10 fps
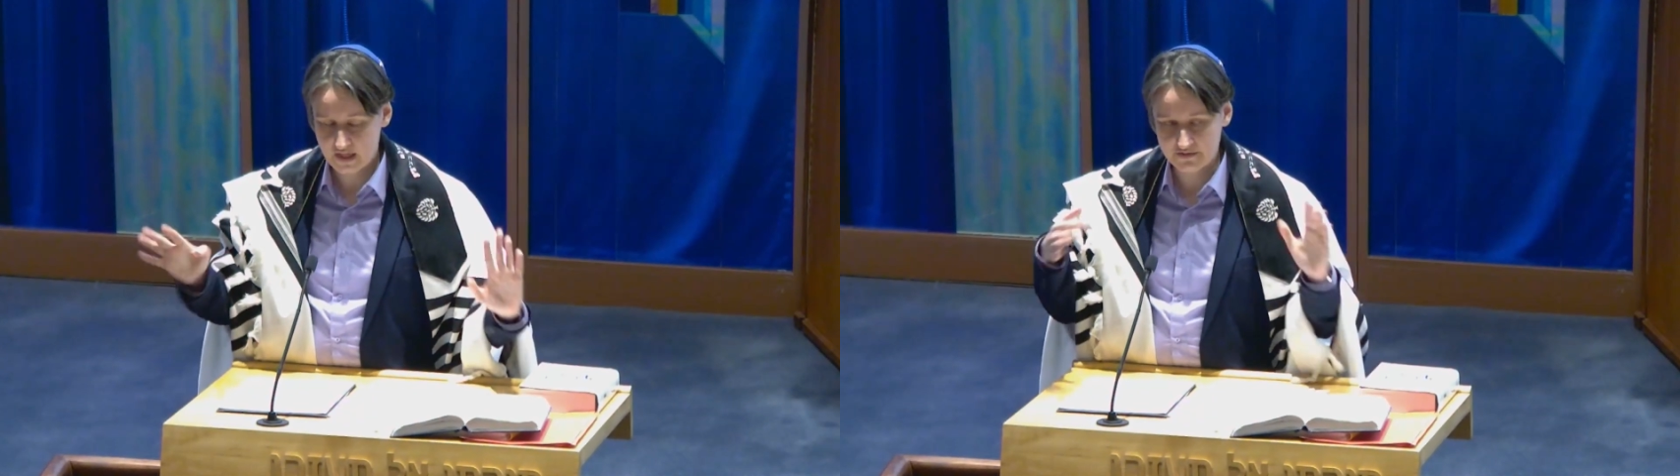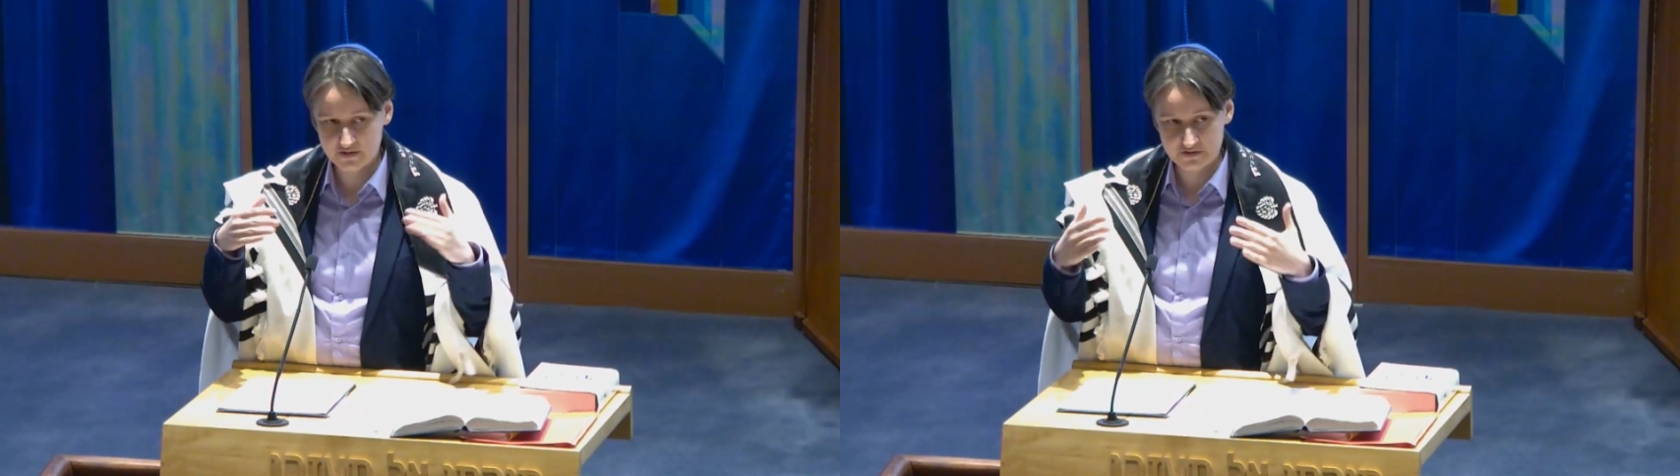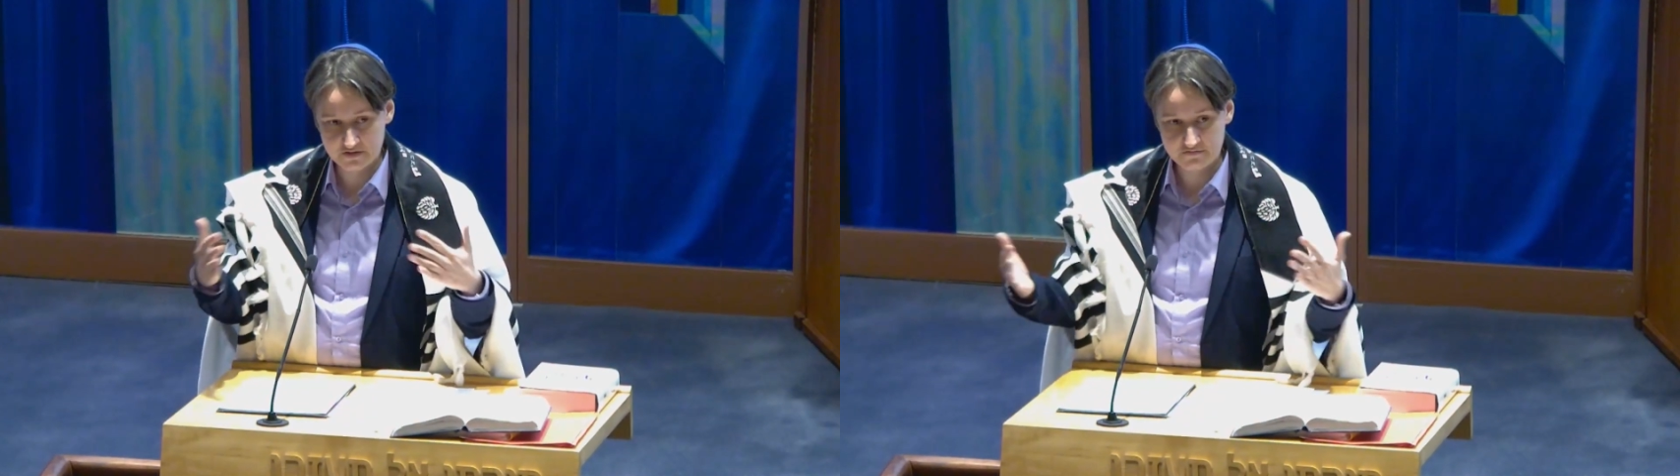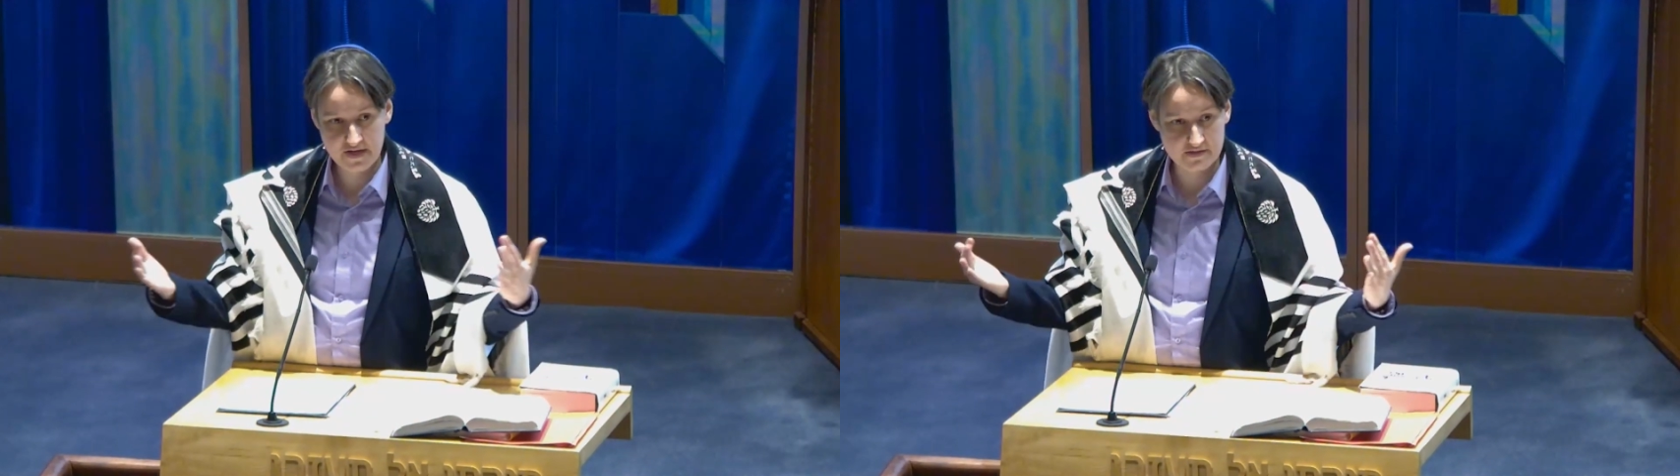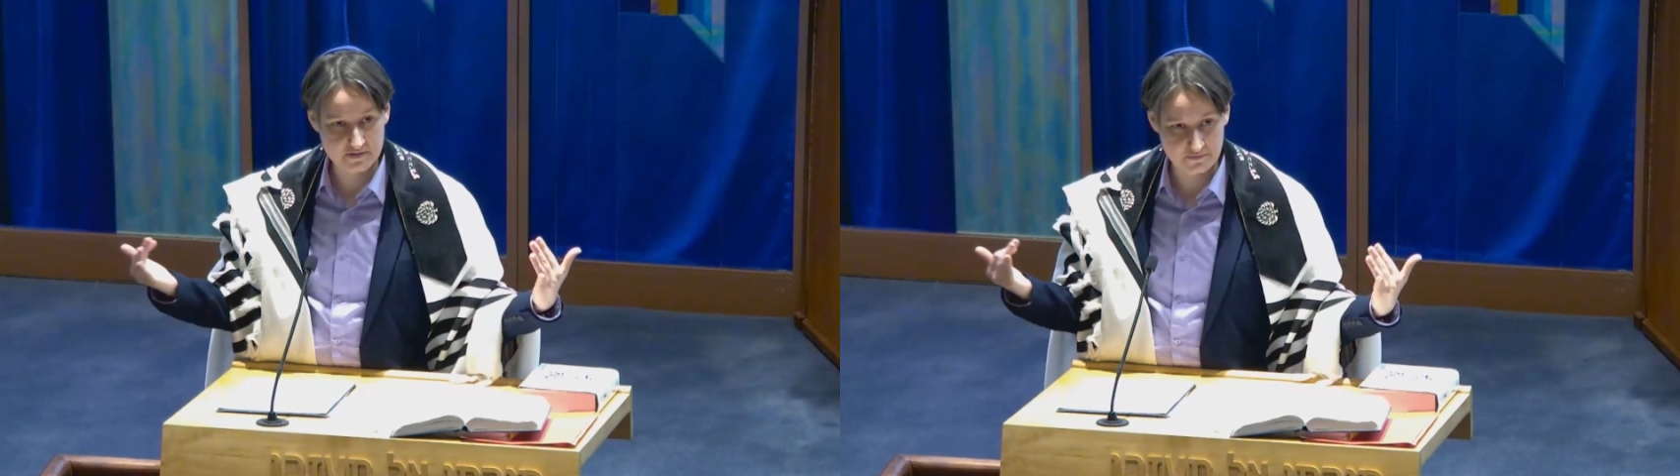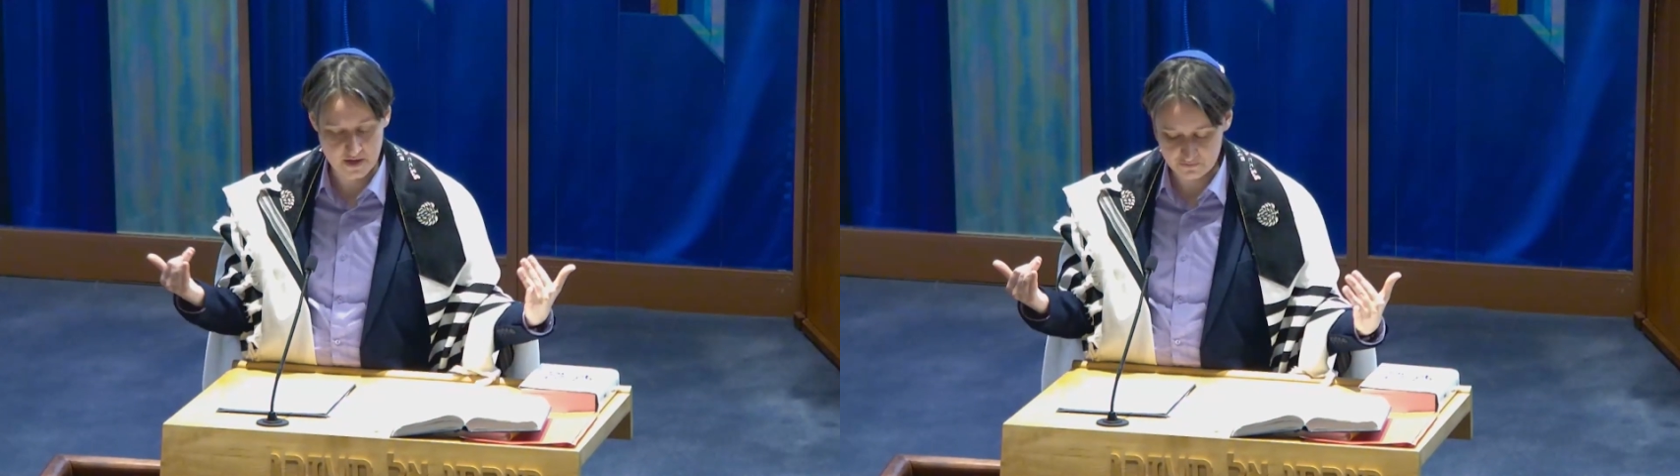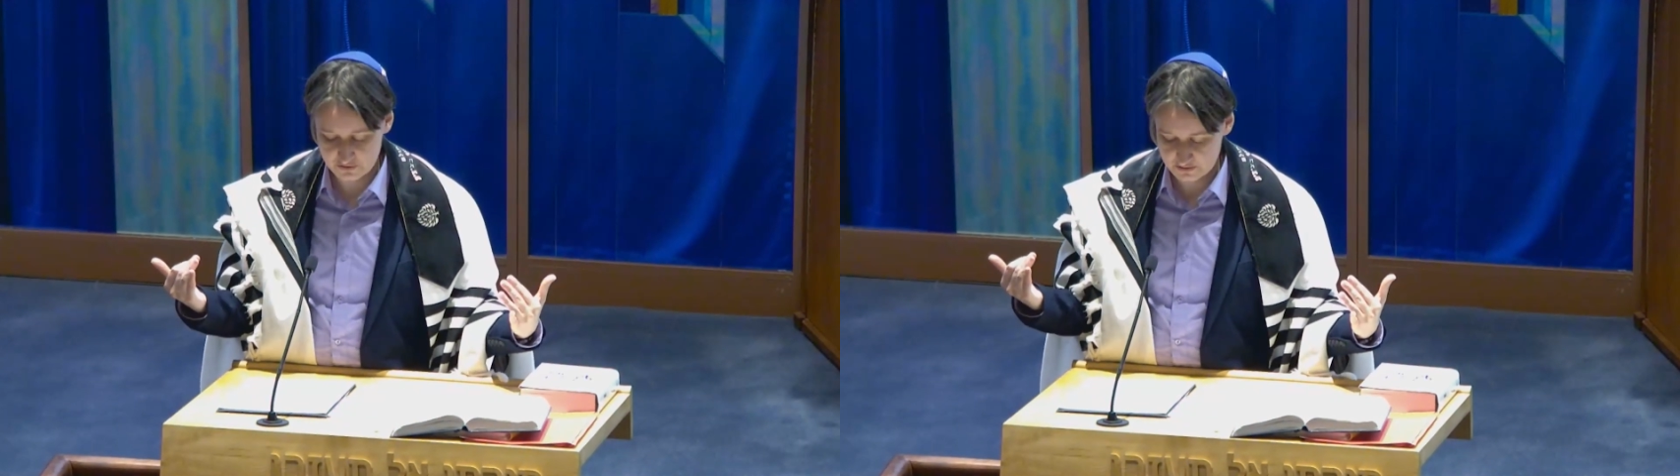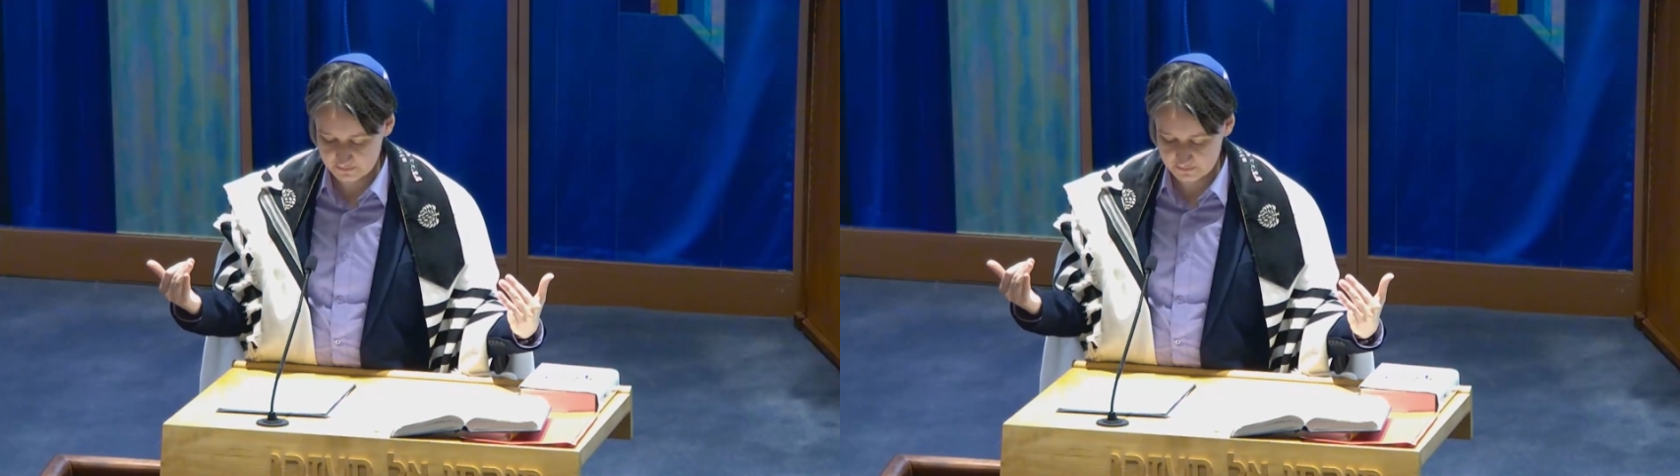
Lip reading: and there is a fence around it.